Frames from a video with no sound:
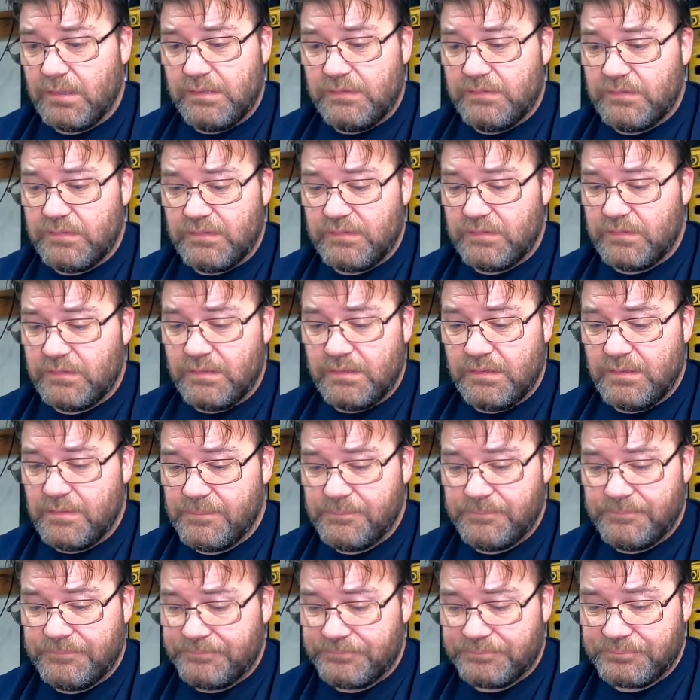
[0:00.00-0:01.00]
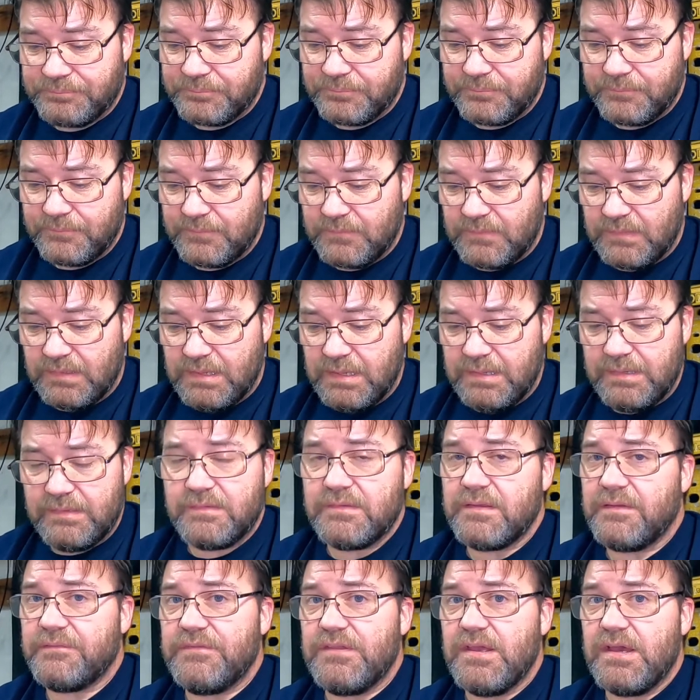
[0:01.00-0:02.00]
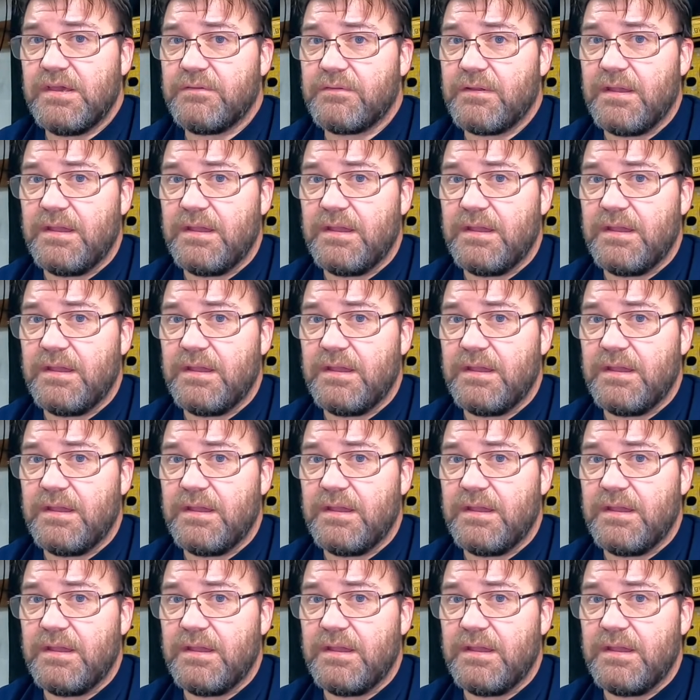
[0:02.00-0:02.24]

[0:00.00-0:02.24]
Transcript: It's just getting stuff done